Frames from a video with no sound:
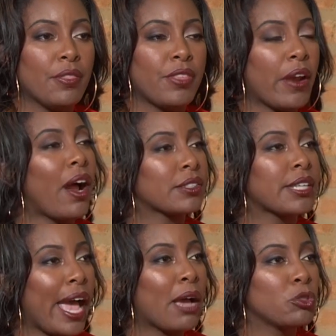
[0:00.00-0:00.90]
there are
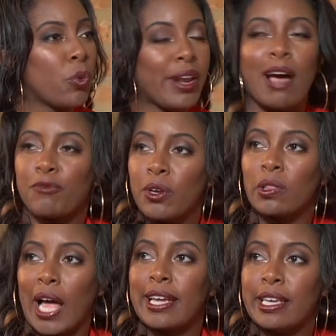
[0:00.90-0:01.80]
times when I
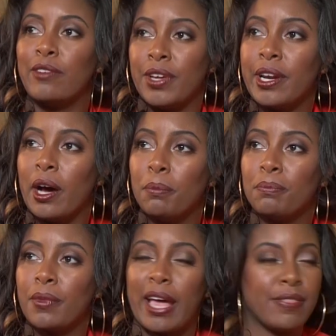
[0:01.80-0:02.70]
feel like giving up.
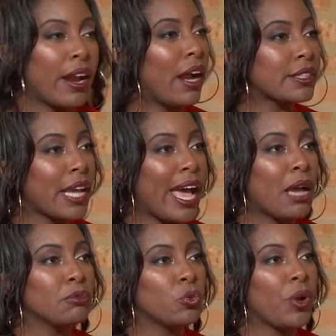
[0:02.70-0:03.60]
And there are
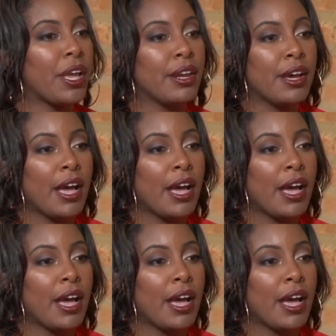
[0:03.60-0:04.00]
times when